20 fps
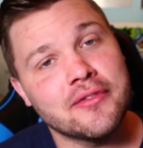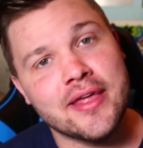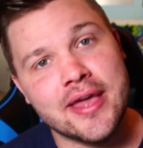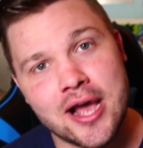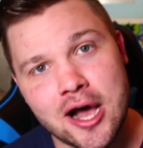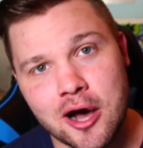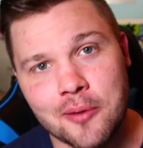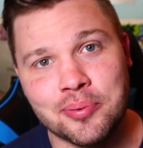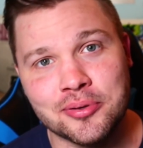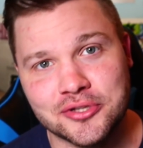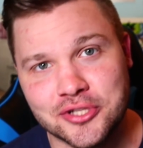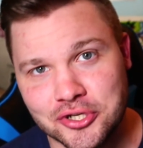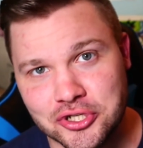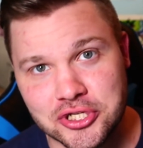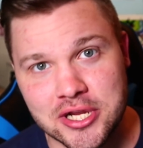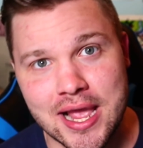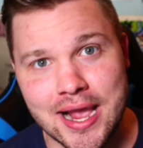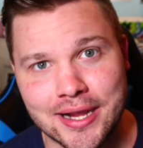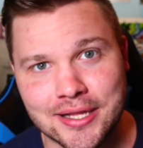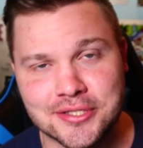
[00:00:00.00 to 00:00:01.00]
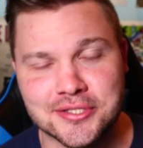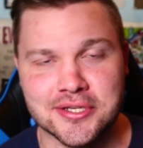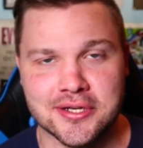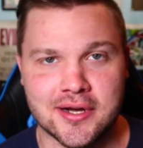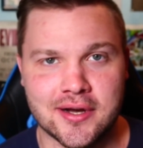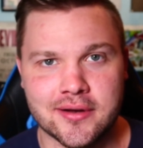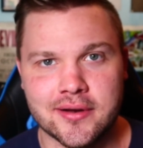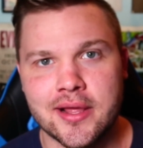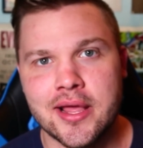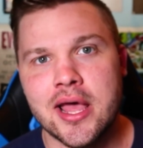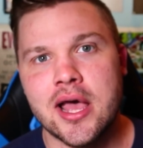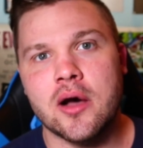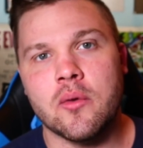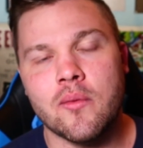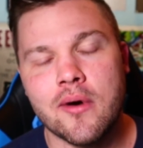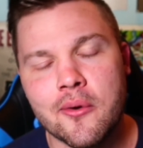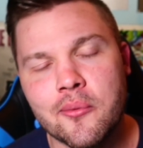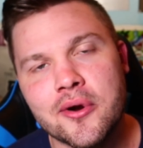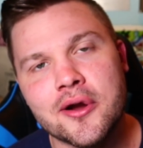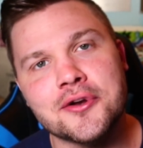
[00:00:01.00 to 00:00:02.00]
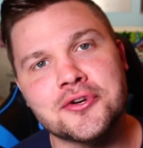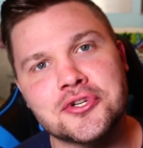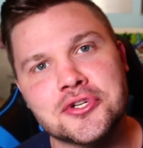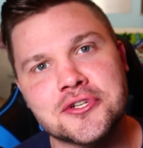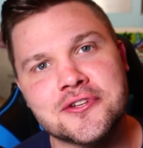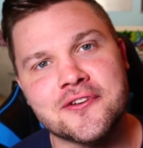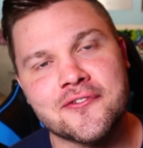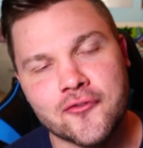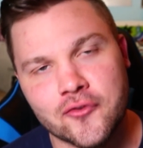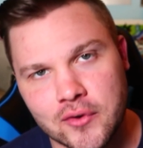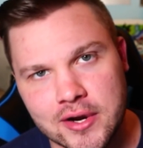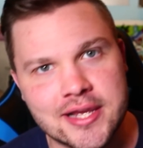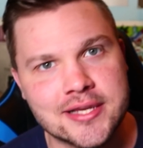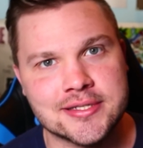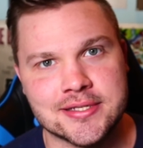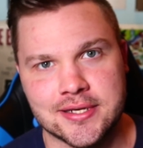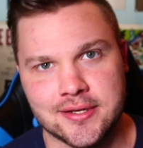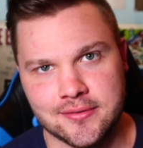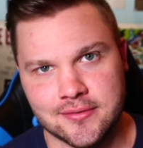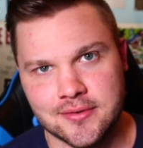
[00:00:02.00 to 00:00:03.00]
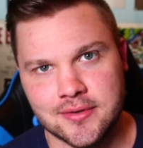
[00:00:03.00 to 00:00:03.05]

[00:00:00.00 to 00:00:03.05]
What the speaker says: They all put their jackets on while we're just freezing.